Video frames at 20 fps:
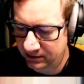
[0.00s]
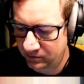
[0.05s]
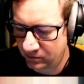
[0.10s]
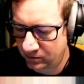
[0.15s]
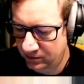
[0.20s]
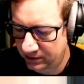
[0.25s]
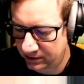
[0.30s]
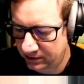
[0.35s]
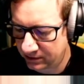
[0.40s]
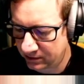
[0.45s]

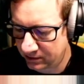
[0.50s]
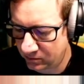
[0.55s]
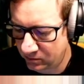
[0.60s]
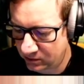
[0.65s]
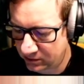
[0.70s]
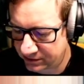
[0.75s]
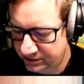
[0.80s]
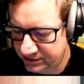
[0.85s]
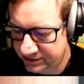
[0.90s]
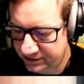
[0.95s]
will
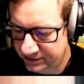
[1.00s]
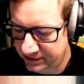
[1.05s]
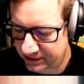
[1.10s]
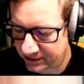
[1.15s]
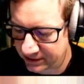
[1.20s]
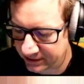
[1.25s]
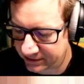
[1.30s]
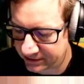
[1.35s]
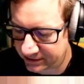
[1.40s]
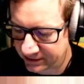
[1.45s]
want to
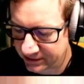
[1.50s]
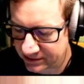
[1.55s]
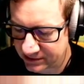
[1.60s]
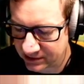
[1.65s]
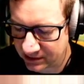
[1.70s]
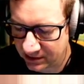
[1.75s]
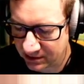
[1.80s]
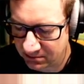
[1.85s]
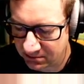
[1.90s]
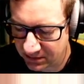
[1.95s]
connect things
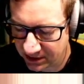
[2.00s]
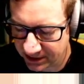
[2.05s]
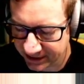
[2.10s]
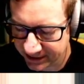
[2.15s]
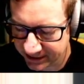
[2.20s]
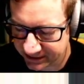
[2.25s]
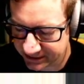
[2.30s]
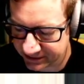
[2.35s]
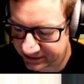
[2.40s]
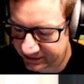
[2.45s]
like
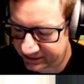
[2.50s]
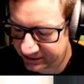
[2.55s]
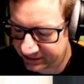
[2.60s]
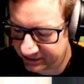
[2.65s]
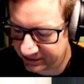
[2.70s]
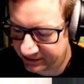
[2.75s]
mics,